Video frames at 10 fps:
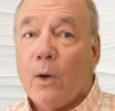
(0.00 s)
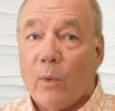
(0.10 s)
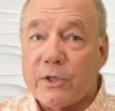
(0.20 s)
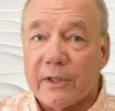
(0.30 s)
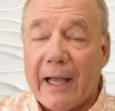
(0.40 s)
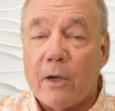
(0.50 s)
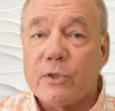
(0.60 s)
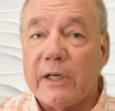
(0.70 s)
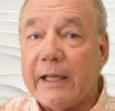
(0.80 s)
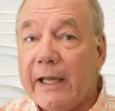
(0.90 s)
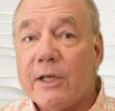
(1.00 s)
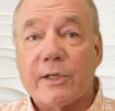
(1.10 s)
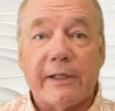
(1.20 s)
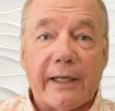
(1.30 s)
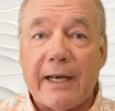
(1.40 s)
which allows you to
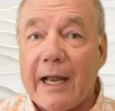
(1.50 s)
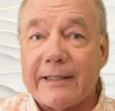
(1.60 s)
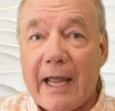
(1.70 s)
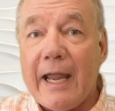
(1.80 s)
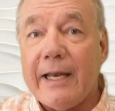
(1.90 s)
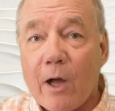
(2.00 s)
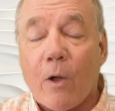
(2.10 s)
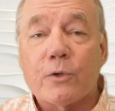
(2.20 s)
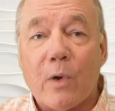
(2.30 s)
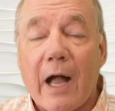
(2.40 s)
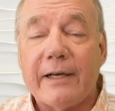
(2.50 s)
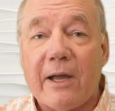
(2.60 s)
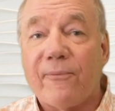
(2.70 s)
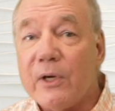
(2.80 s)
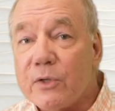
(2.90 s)
easily connect eight ultra-high
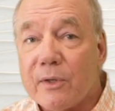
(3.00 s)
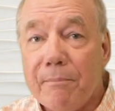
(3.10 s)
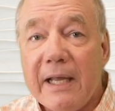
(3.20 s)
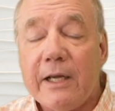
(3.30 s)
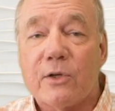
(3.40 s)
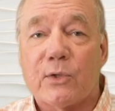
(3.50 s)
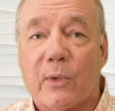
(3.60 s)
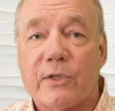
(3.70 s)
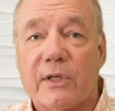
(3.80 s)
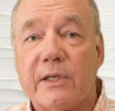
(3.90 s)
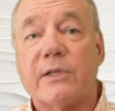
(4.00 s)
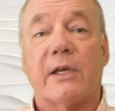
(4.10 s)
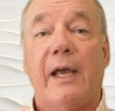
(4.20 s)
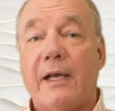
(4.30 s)
definition media sources